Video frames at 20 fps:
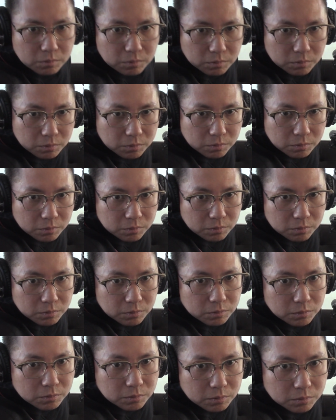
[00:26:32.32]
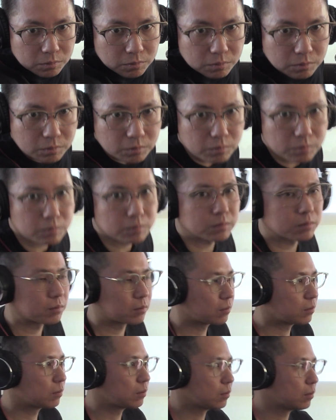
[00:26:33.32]
and service
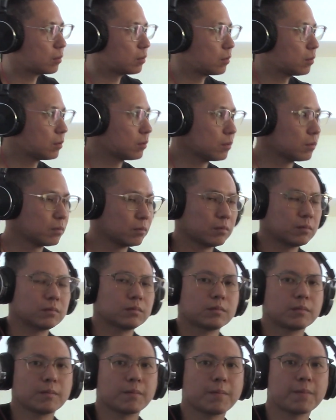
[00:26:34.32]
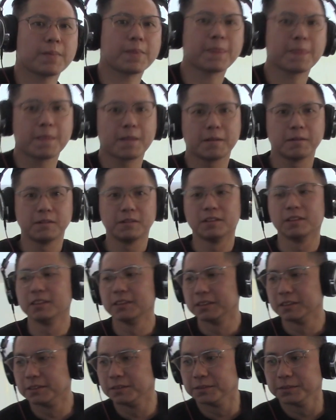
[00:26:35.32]
doesn't stop. Do you know what I mean?
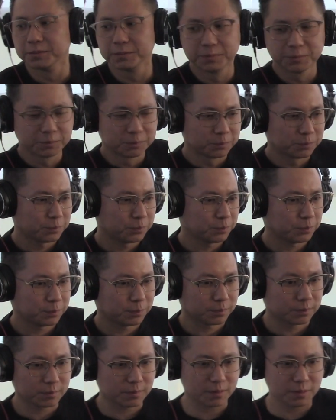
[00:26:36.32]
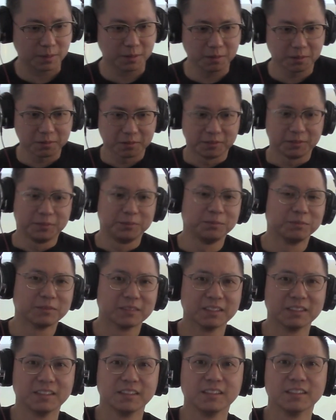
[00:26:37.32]
Because your clients don't care
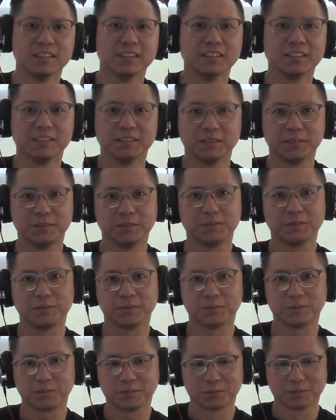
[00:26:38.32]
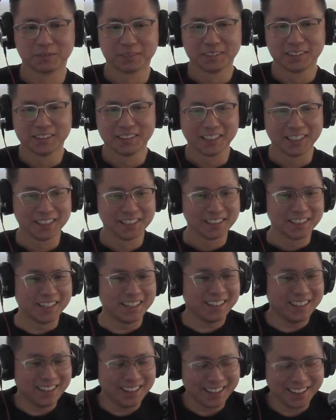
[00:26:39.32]
if you're having a fucking bad day.
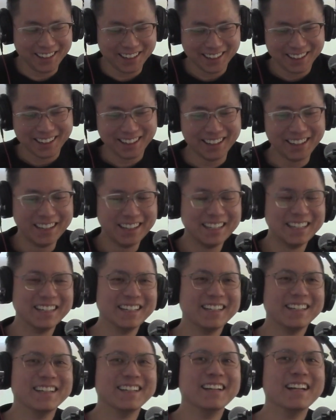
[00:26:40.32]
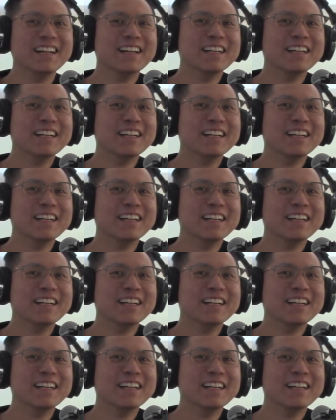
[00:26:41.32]
You know, like,